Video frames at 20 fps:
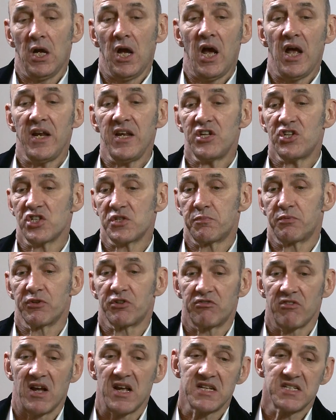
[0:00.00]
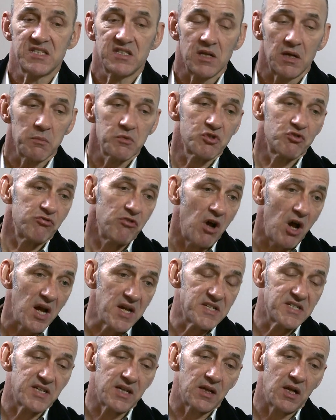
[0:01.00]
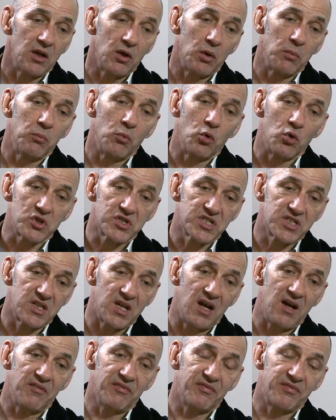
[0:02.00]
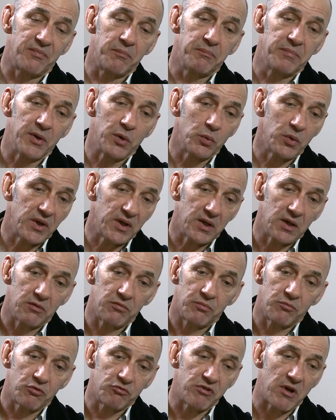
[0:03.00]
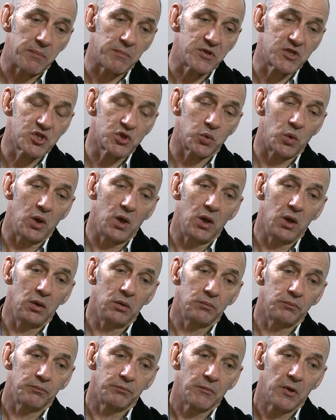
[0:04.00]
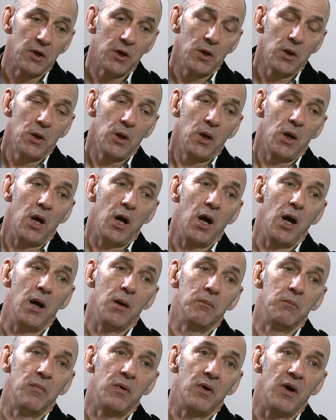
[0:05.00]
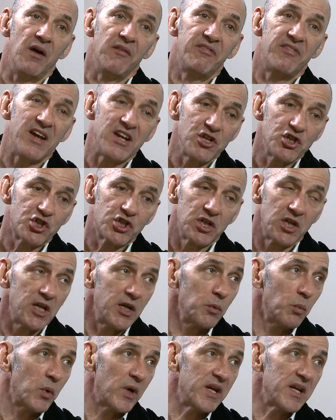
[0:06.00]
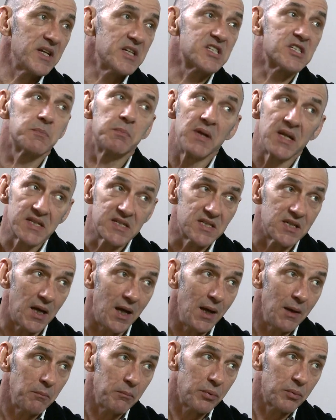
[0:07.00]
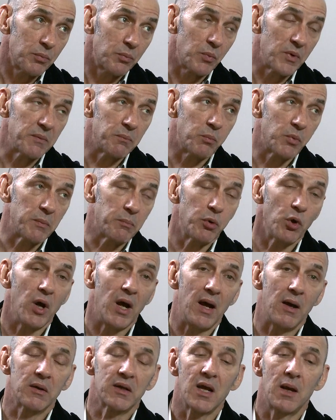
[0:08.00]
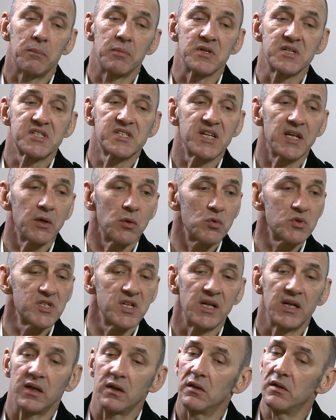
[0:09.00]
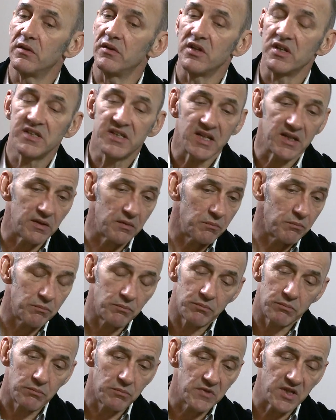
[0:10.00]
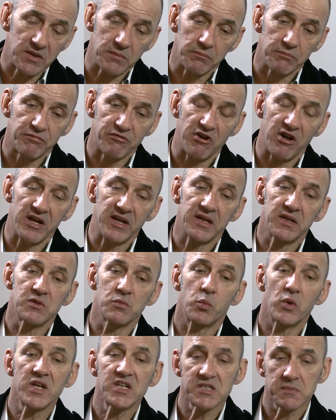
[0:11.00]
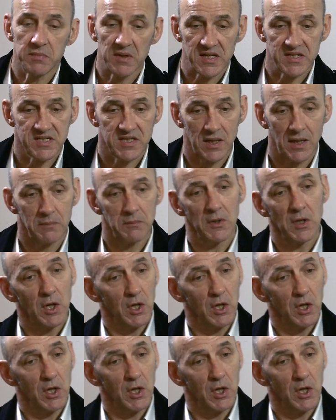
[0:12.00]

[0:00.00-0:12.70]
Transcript: And it just progressed. I was writing a lot more stuff and building a repertoire. Eventually we split up. We put out a couple of singles in England that didn't break. We split up.